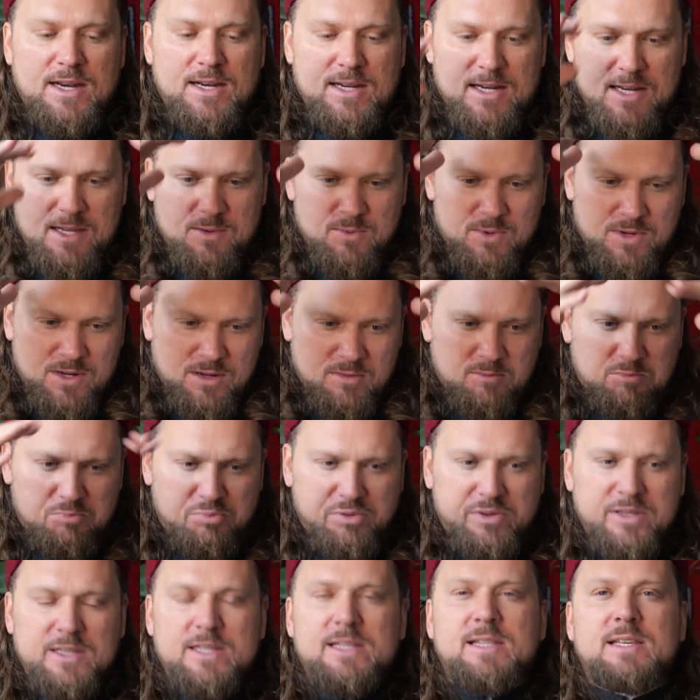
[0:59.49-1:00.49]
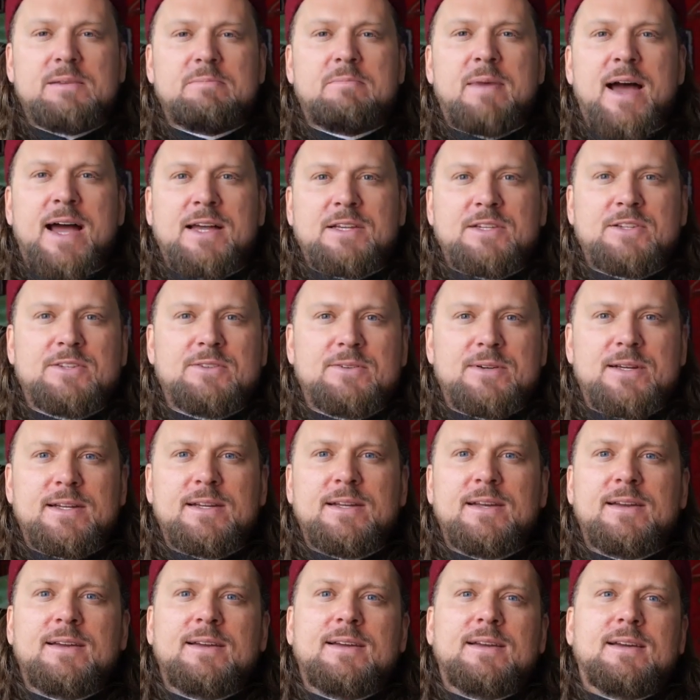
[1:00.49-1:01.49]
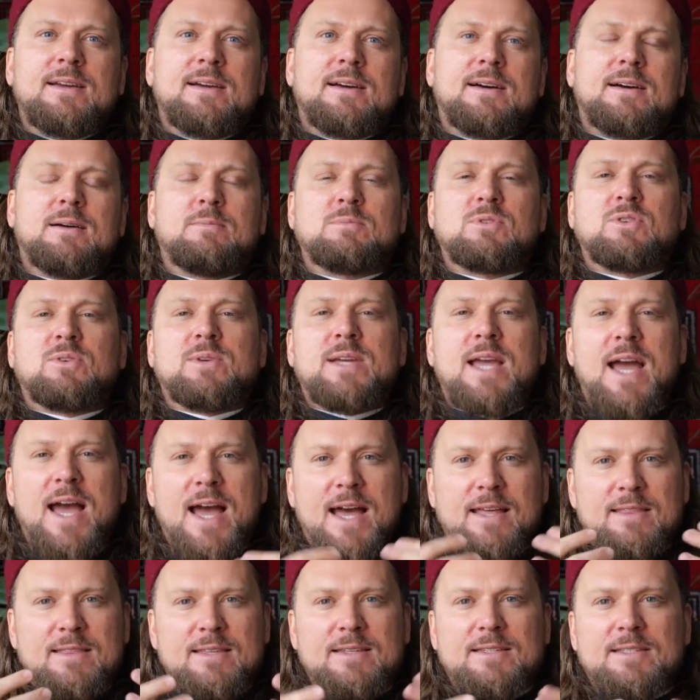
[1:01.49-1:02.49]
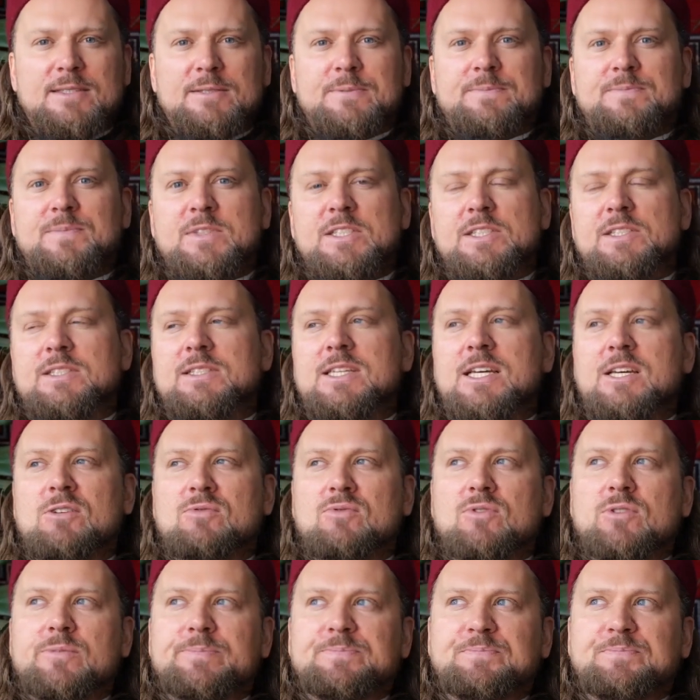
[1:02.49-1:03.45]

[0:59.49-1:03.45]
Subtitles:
he would completely master it. So he had this gift.